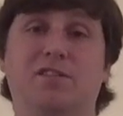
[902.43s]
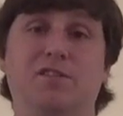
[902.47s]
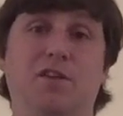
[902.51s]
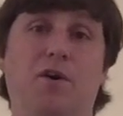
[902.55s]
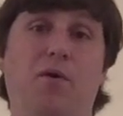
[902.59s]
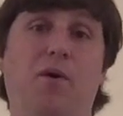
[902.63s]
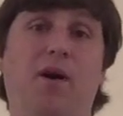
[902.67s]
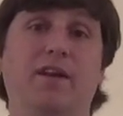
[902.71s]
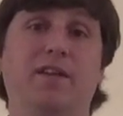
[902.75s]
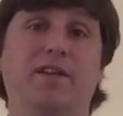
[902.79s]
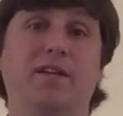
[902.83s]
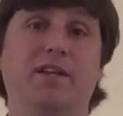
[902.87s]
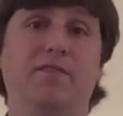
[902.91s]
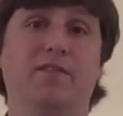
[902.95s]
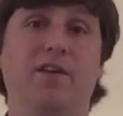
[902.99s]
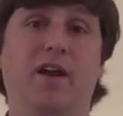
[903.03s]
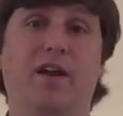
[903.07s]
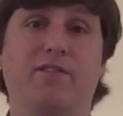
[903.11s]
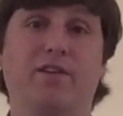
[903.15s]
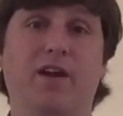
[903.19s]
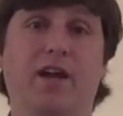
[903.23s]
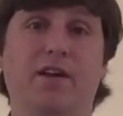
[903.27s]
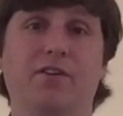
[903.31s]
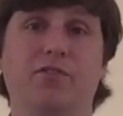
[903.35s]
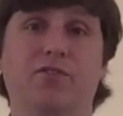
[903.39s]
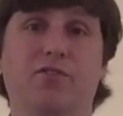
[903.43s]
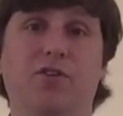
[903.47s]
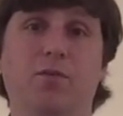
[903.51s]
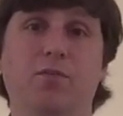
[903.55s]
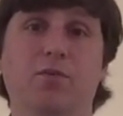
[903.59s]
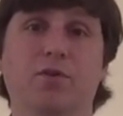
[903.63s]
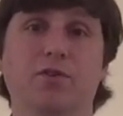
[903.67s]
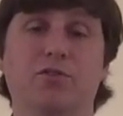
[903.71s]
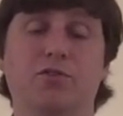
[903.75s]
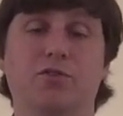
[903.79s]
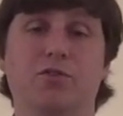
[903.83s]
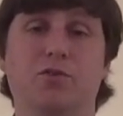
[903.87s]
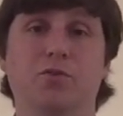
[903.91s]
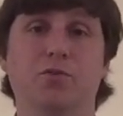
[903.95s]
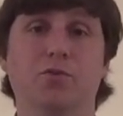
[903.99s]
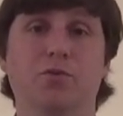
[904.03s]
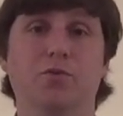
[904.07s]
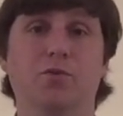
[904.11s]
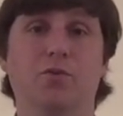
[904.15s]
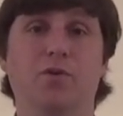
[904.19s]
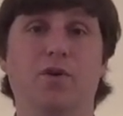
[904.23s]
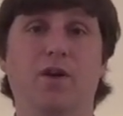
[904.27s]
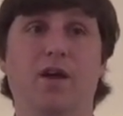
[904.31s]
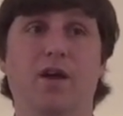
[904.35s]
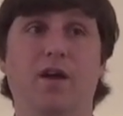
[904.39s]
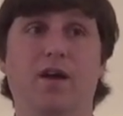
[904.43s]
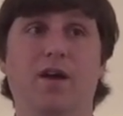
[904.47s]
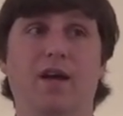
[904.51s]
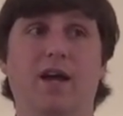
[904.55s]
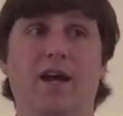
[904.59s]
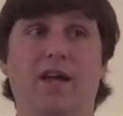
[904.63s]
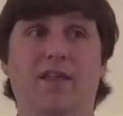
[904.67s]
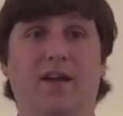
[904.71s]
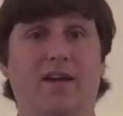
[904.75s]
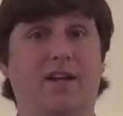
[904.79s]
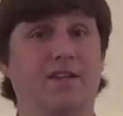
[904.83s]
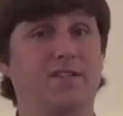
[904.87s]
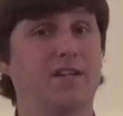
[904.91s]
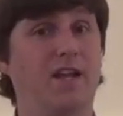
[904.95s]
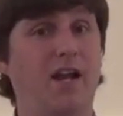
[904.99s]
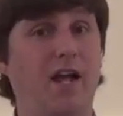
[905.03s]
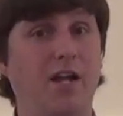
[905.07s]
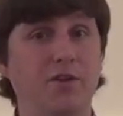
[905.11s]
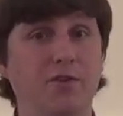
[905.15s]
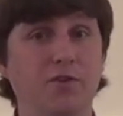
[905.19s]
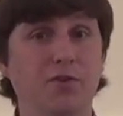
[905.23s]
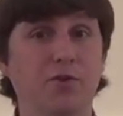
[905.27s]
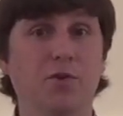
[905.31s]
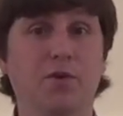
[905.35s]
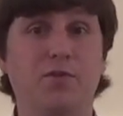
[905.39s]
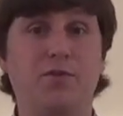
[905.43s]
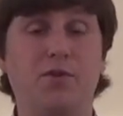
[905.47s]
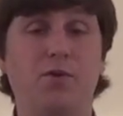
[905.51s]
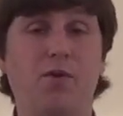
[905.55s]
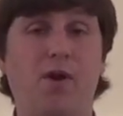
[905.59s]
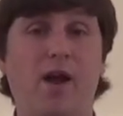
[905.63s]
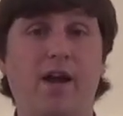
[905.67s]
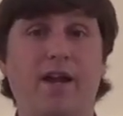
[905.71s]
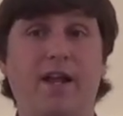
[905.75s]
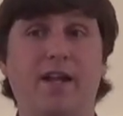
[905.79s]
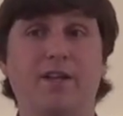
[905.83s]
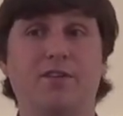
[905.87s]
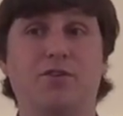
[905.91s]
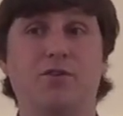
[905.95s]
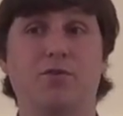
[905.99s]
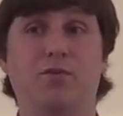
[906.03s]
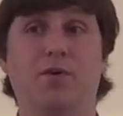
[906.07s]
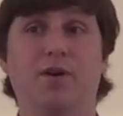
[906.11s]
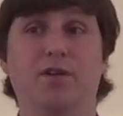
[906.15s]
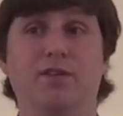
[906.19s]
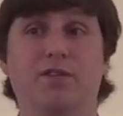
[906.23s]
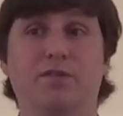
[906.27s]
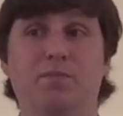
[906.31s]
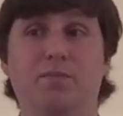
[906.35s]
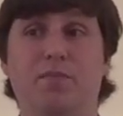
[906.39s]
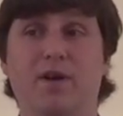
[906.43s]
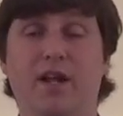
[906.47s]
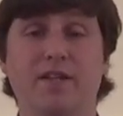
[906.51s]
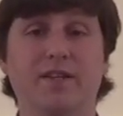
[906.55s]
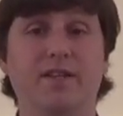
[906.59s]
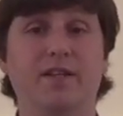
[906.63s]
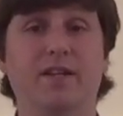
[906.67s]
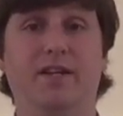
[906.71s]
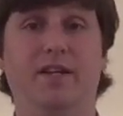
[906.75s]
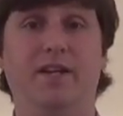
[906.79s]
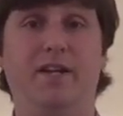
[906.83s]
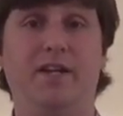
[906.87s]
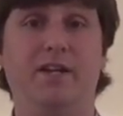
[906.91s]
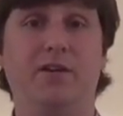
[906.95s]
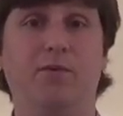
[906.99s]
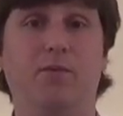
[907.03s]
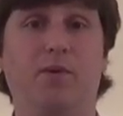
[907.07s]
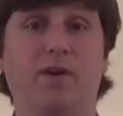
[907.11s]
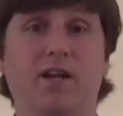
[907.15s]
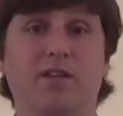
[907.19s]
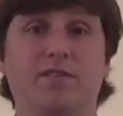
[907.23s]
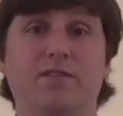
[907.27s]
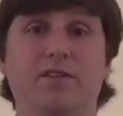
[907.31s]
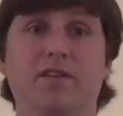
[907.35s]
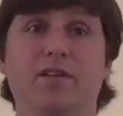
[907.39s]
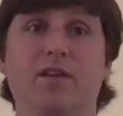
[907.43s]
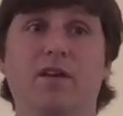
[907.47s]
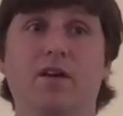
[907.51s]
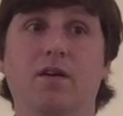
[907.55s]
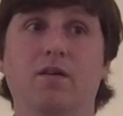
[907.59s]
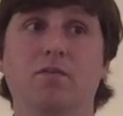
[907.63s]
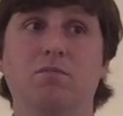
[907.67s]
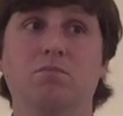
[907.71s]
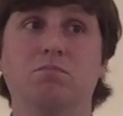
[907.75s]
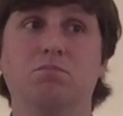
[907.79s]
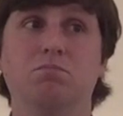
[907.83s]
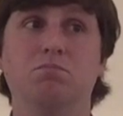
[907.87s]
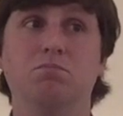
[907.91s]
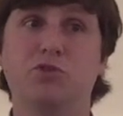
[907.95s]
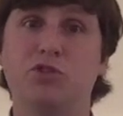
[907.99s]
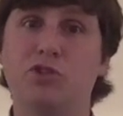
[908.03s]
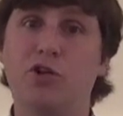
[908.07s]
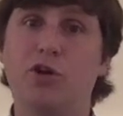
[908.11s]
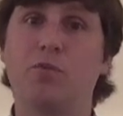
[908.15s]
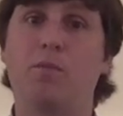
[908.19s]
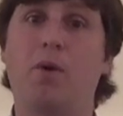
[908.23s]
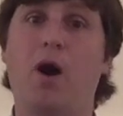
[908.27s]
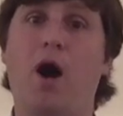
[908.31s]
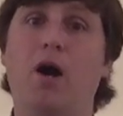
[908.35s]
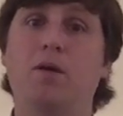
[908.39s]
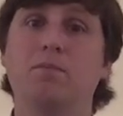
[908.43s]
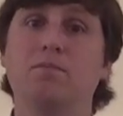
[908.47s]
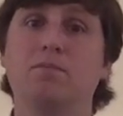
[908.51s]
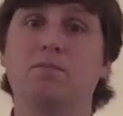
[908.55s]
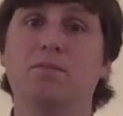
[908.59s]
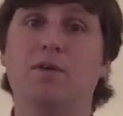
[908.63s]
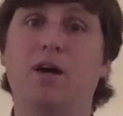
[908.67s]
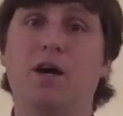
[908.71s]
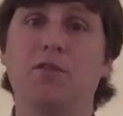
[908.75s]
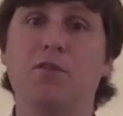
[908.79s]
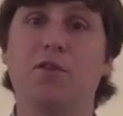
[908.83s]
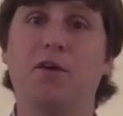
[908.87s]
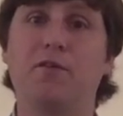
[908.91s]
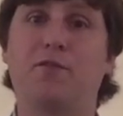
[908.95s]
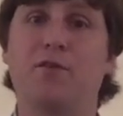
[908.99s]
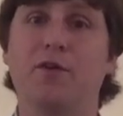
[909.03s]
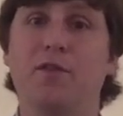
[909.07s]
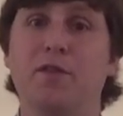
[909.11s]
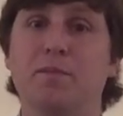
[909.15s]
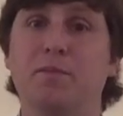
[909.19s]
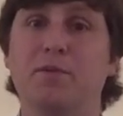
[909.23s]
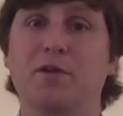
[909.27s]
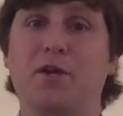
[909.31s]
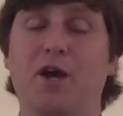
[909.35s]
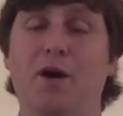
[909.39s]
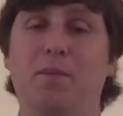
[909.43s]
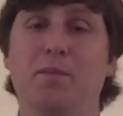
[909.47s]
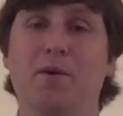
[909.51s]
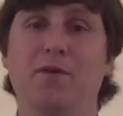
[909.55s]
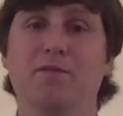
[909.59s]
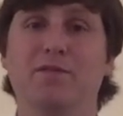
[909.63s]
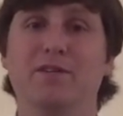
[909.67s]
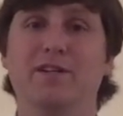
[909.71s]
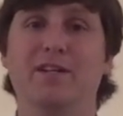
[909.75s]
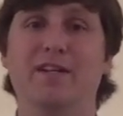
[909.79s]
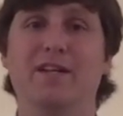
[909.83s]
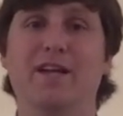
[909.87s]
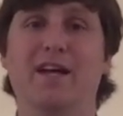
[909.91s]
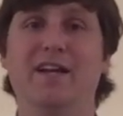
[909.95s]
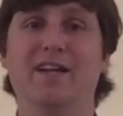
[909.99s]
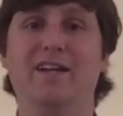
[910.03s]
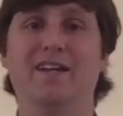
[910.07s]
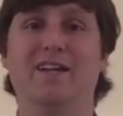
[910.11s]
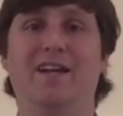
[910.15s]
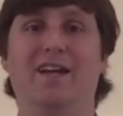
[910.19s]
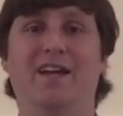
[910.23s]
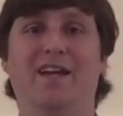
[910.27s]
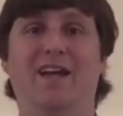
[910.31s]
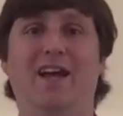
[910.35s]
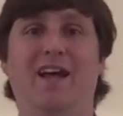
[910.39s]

no idea that I've got in trouble at school. And like I said, I knew what the right answer was, but I did it anyway. And I said, Sure, mom, I'd love for them to come over today.